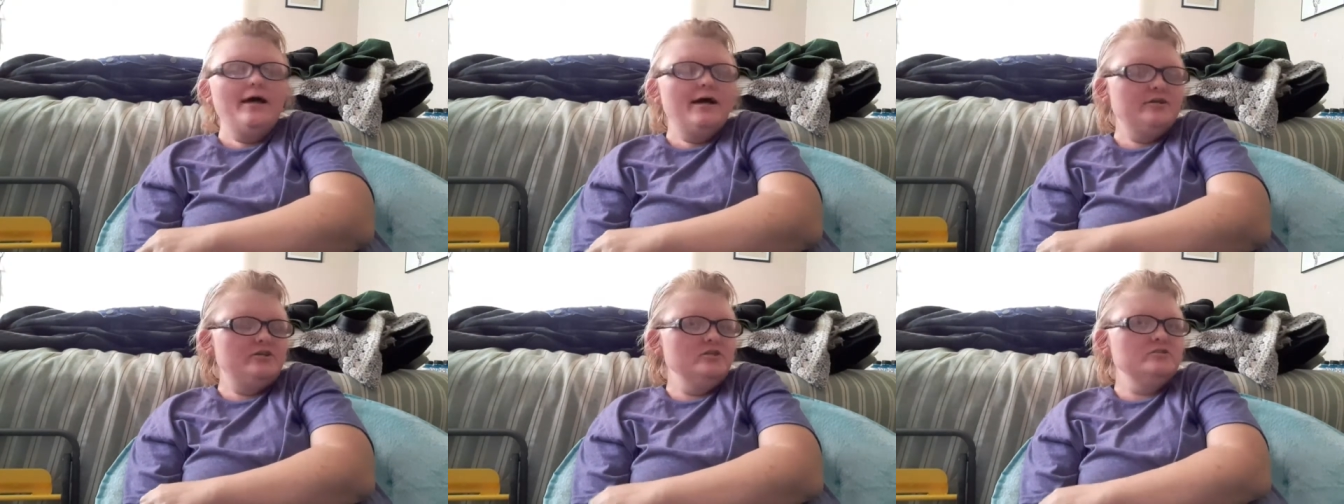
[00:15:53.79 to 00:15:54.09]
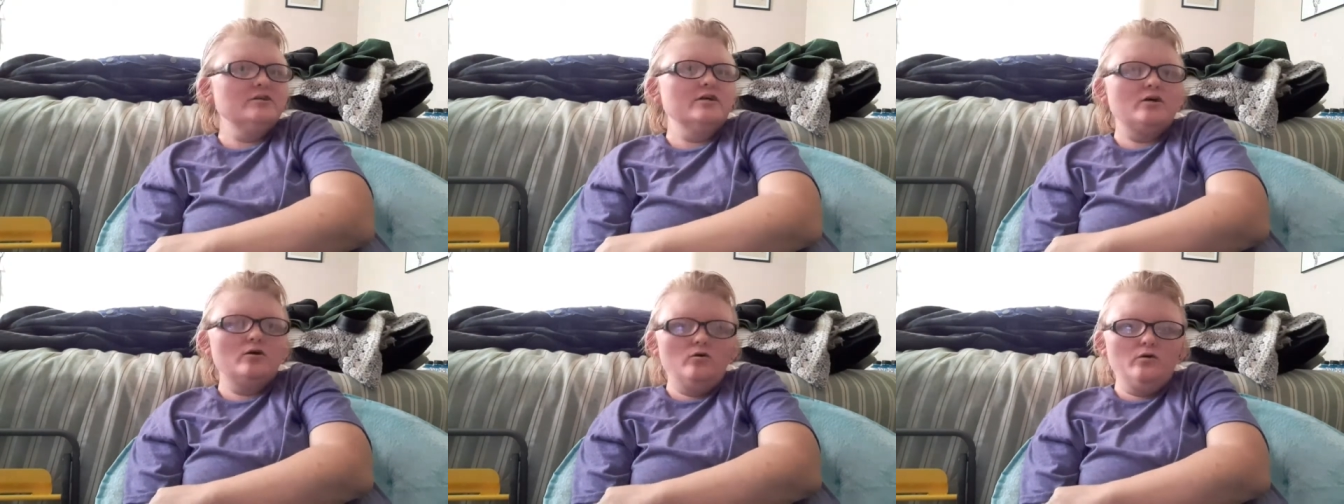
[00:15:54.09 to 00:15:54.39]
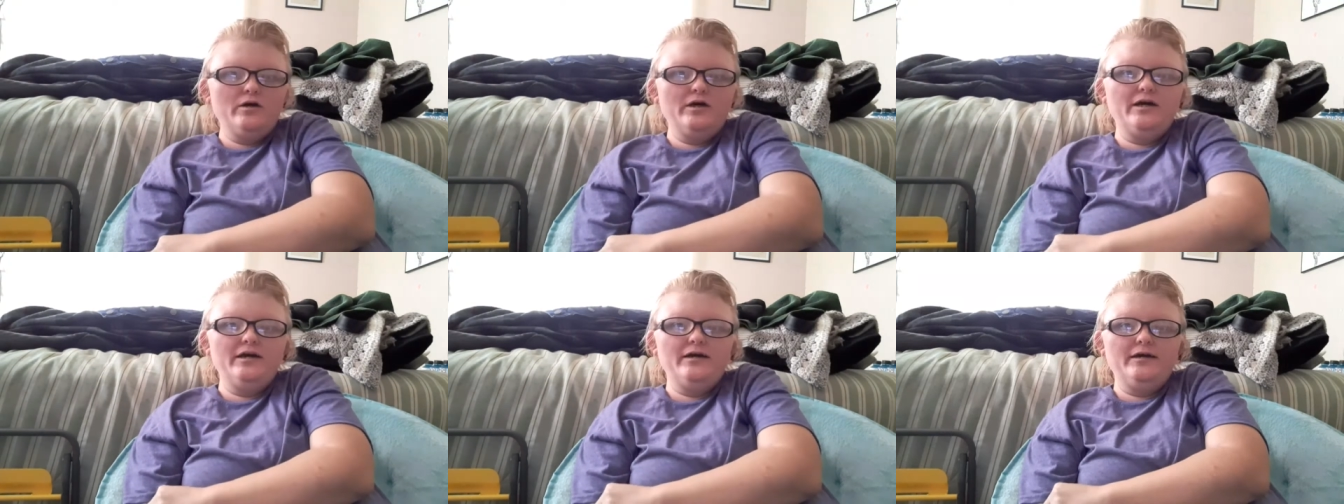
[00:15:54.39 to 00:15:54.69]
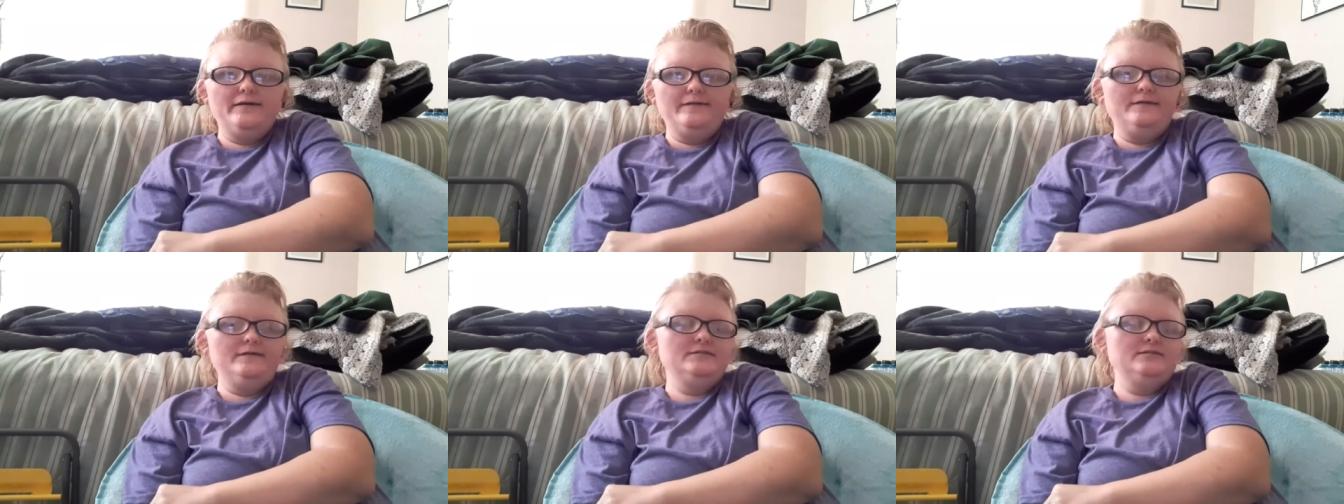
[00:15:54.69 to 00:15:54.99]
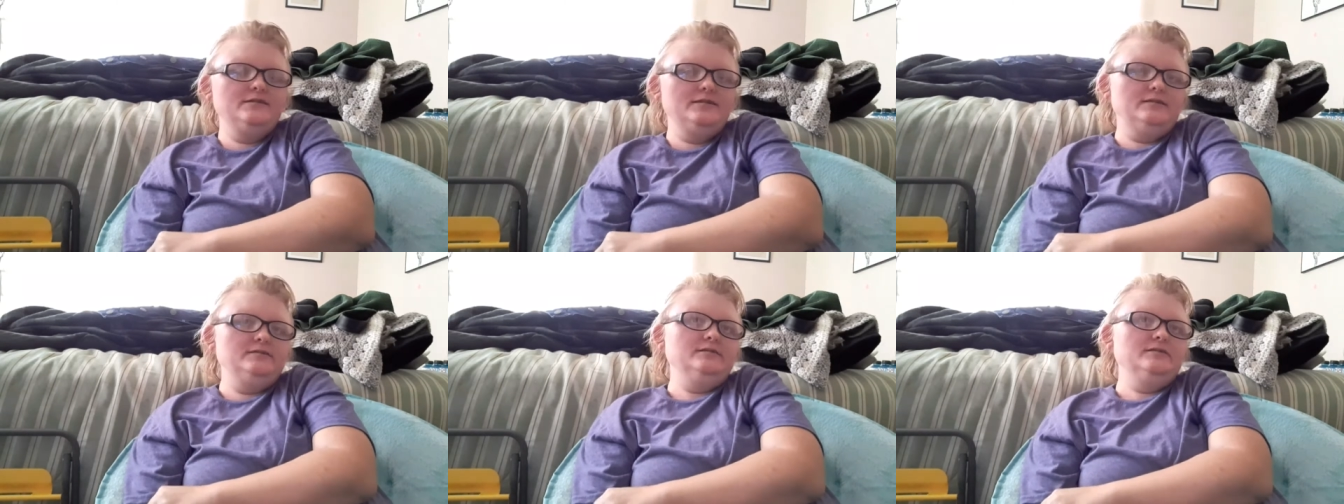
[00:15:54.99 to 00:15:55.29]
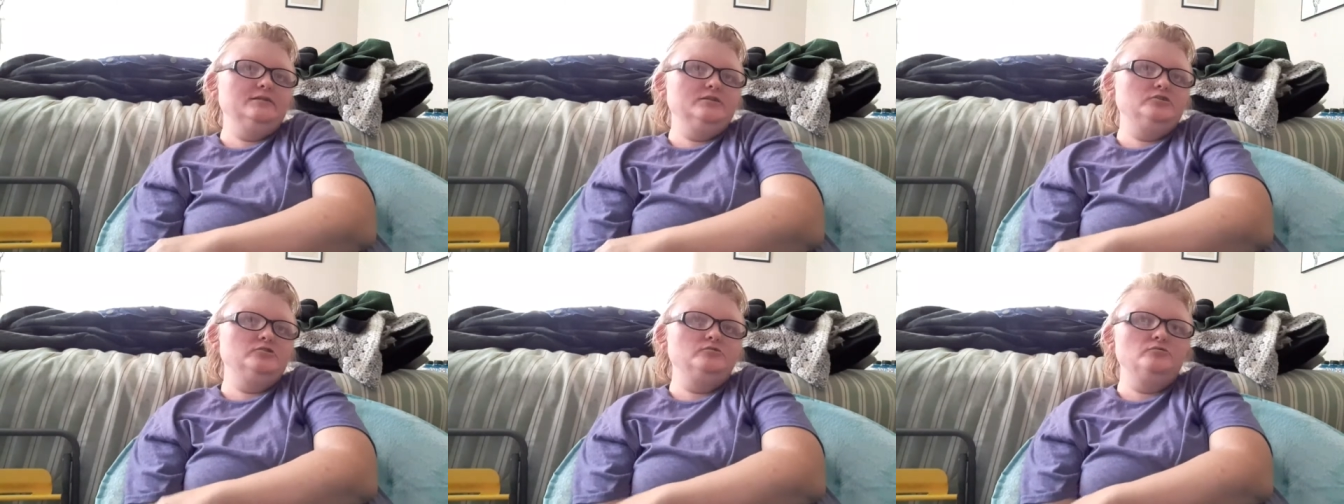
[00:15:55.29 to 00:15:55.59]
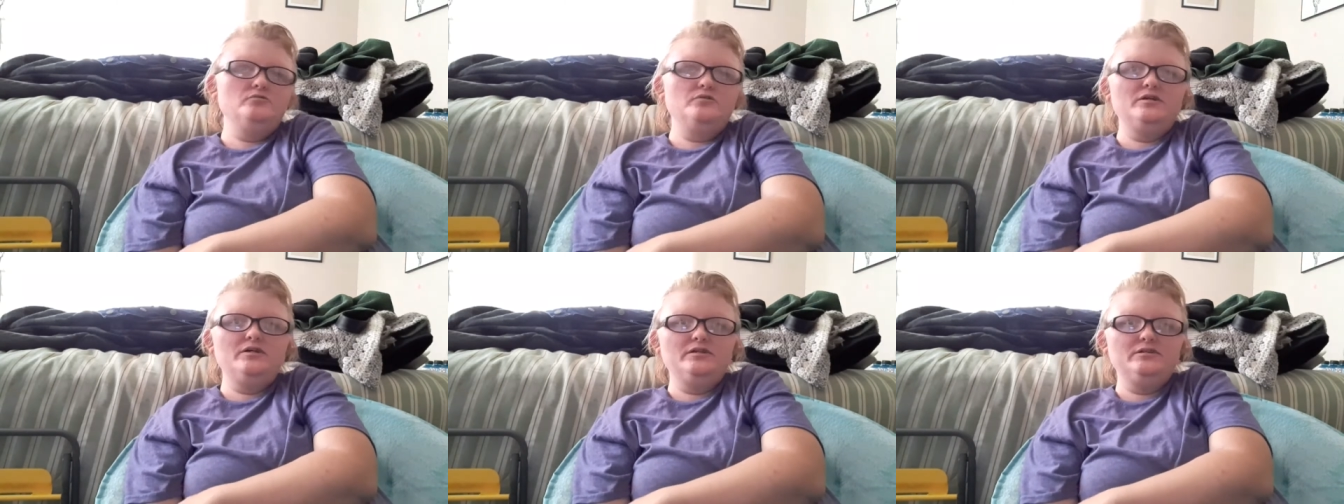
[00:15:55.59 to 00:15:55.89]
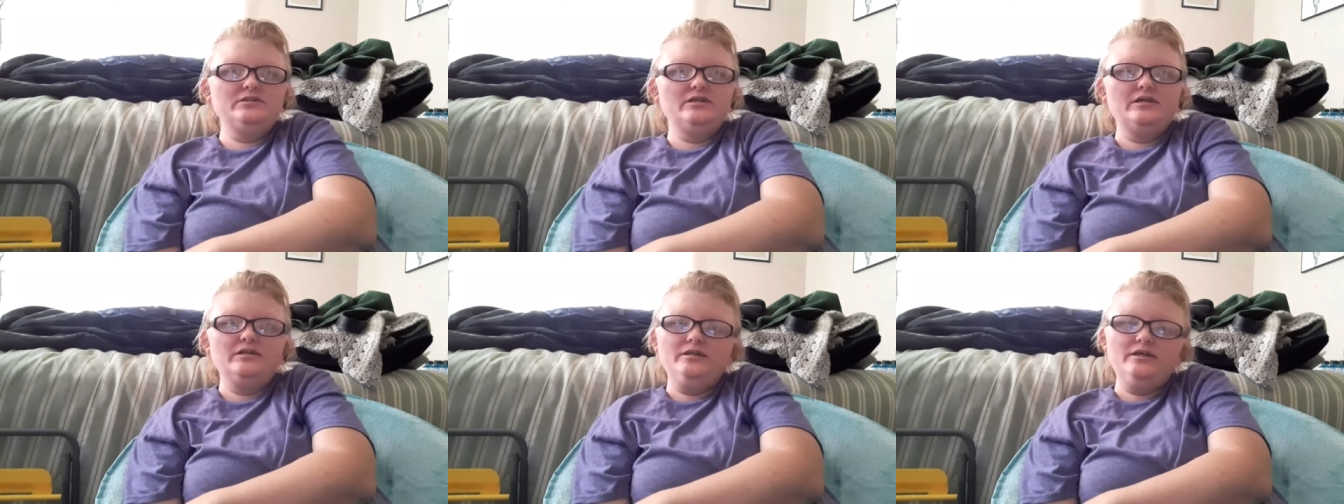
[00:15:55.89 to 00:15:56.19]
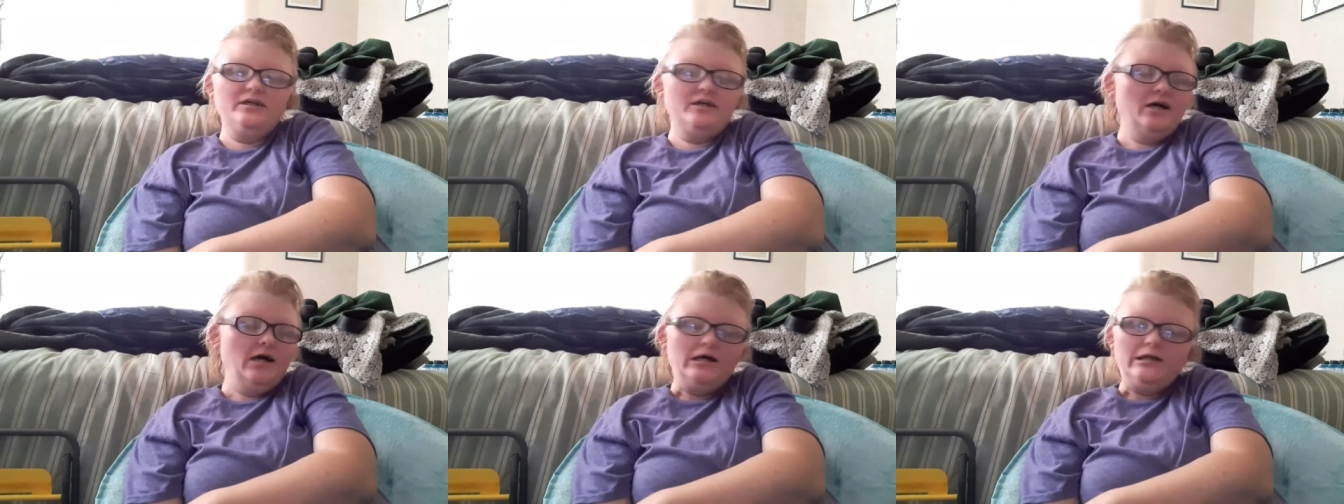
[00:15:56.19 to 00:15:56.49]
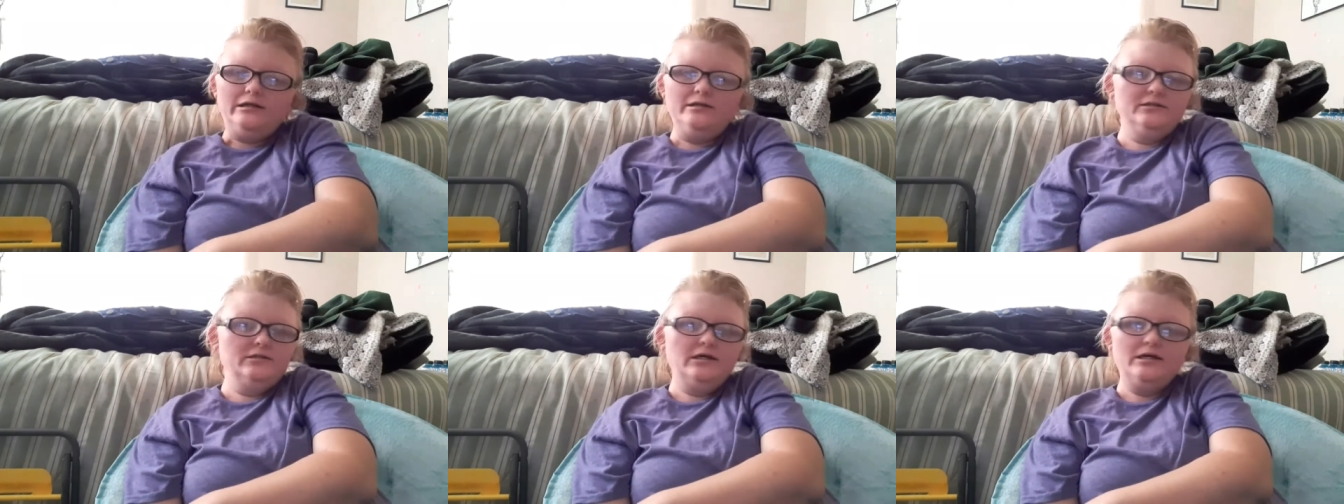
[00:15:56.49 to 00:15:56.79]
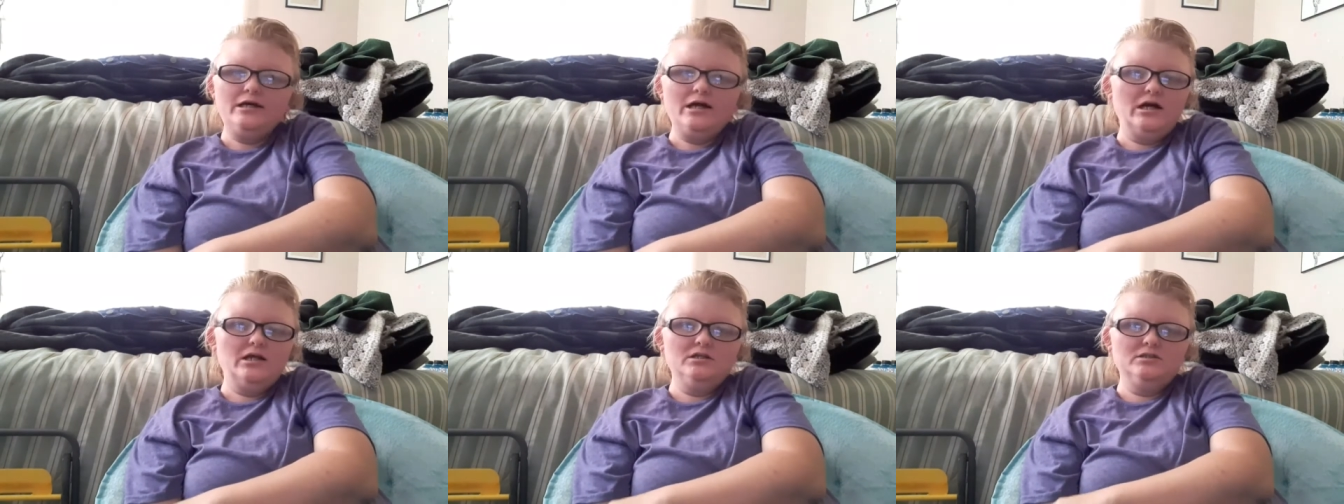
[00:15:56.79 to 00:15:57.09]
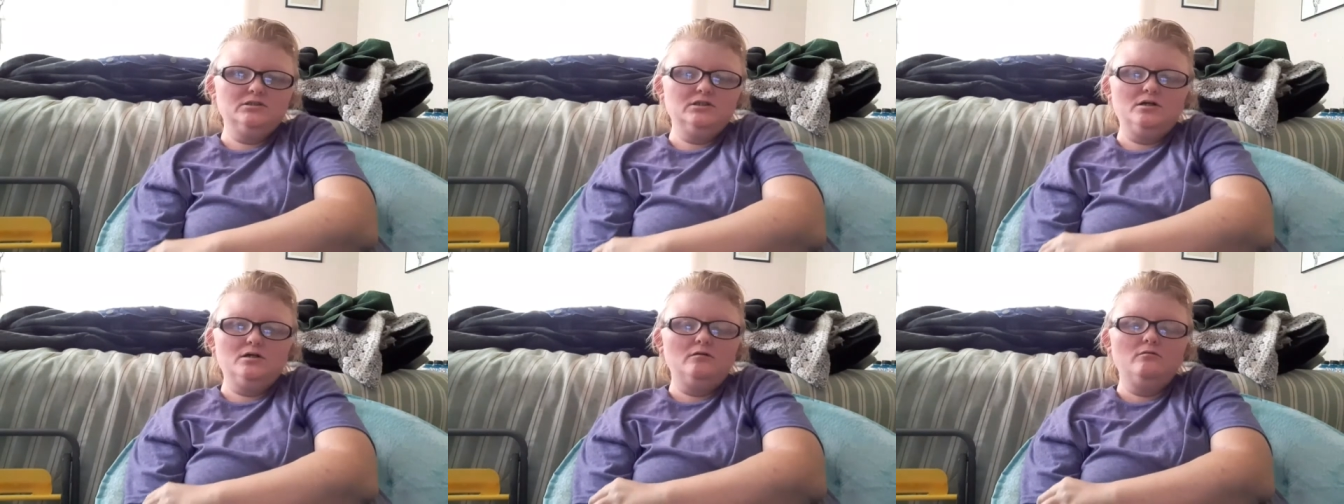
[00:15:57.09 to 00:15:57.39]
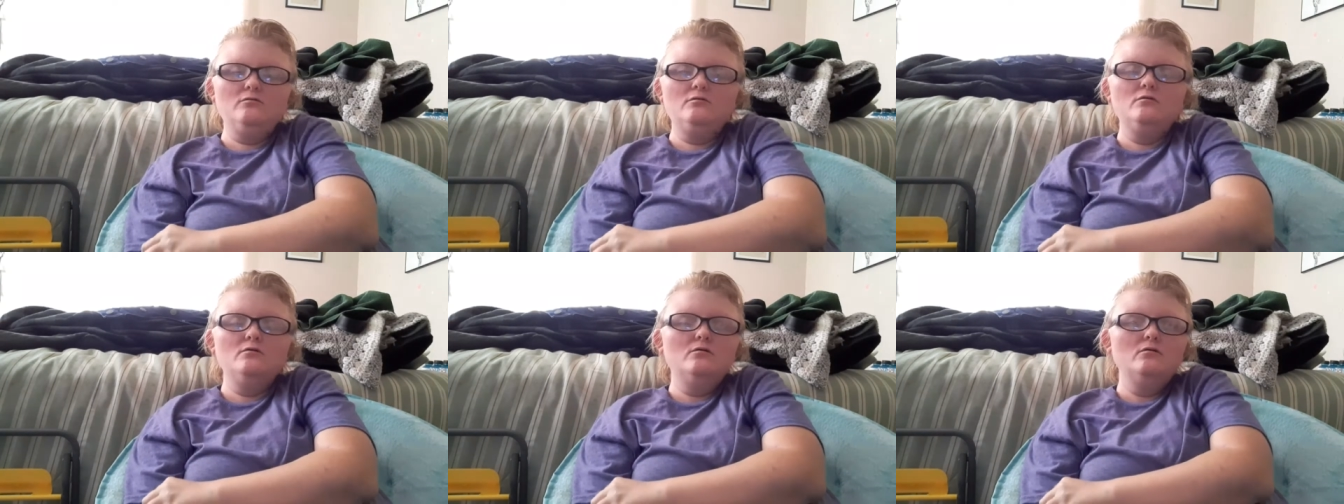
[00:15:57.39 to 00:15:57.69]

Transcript: And she's like, okay, and then Tilly, let's do this. And they got it. They got it done.